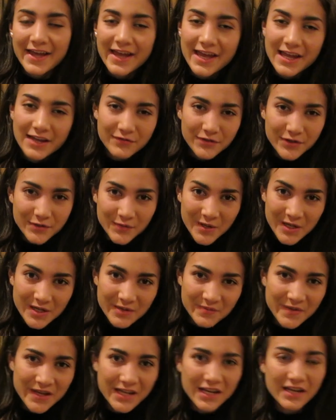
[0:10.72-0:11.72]
Hey
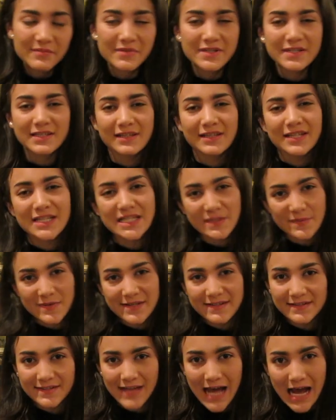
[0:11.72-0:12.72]
everyone, my name is
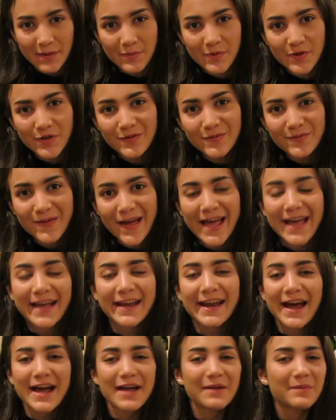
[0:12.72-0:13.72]
Elizabeth Slagboom
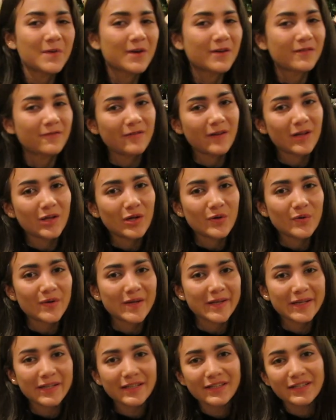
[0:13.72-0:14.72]
and I'm your fellow
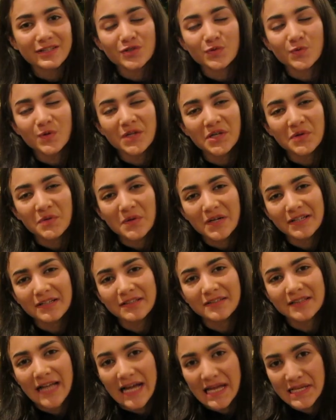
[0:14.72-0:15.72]
English 101
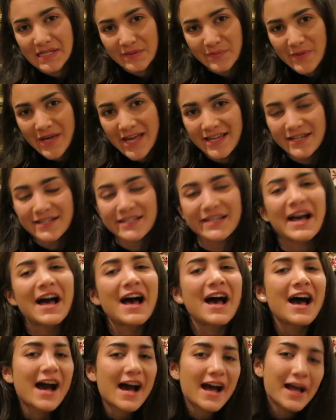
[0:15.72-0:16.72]
classmate.
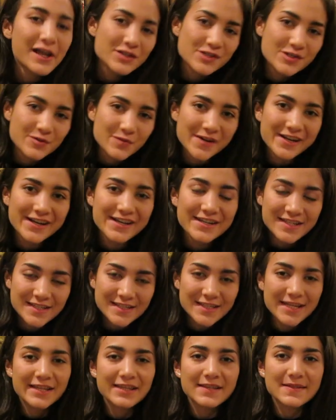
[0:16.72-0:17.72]
I just wanted to
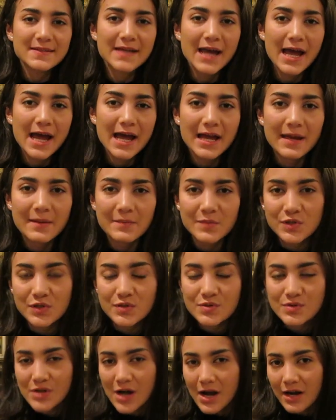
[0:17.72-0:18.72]
take the time
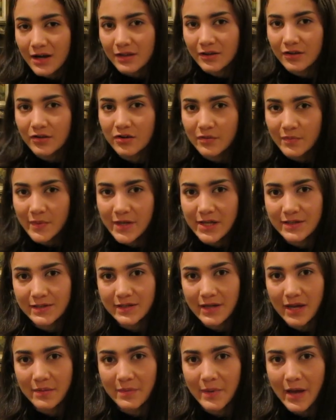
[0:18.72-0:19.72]
to talk a little bit
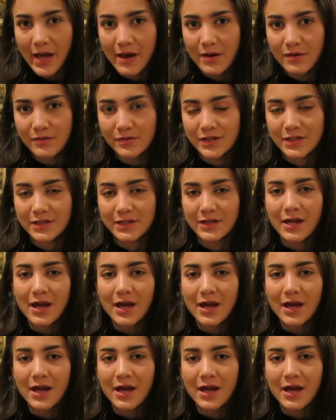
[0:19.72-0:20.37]
about